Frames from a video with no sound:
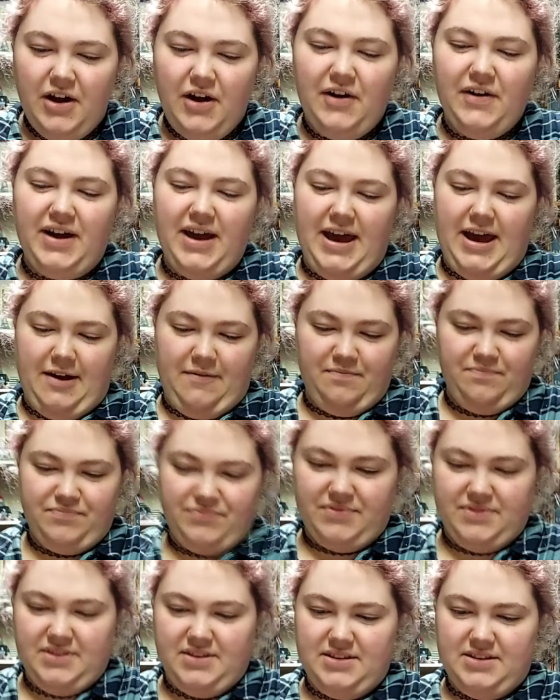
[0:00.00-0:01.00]
okay,
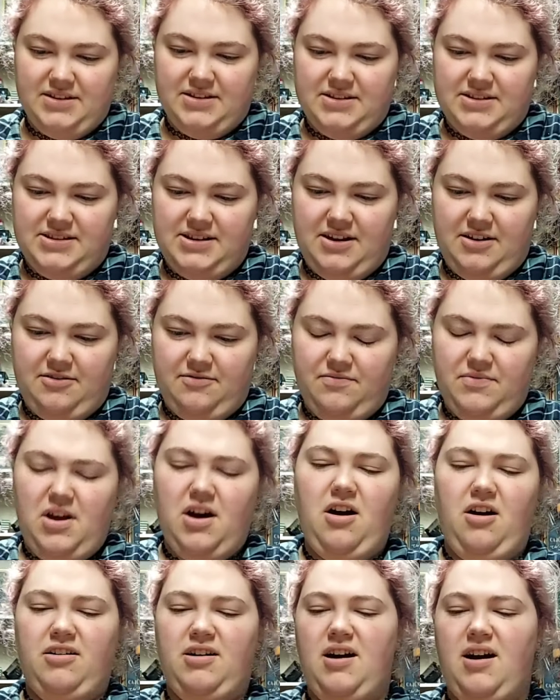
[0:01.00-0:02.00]
so
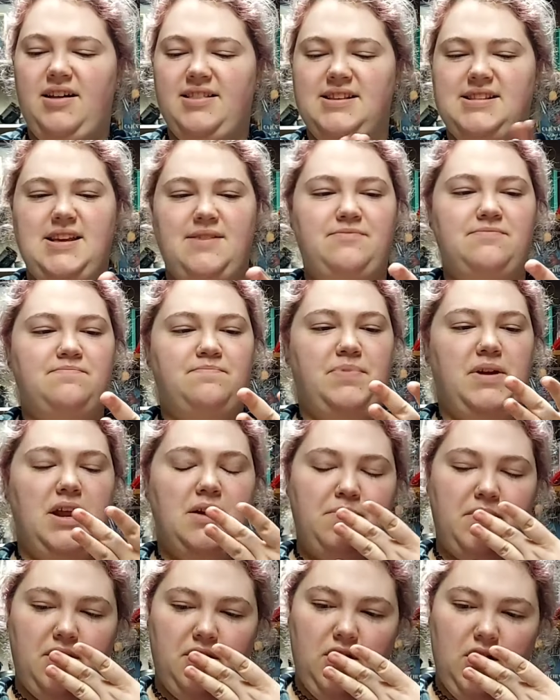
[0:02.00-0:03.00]
oh god, this had no
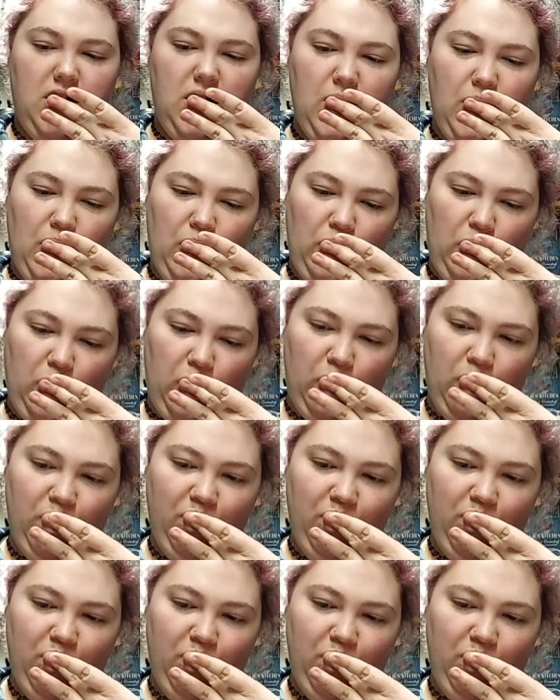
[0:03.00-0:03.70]
peanut took butter six on months.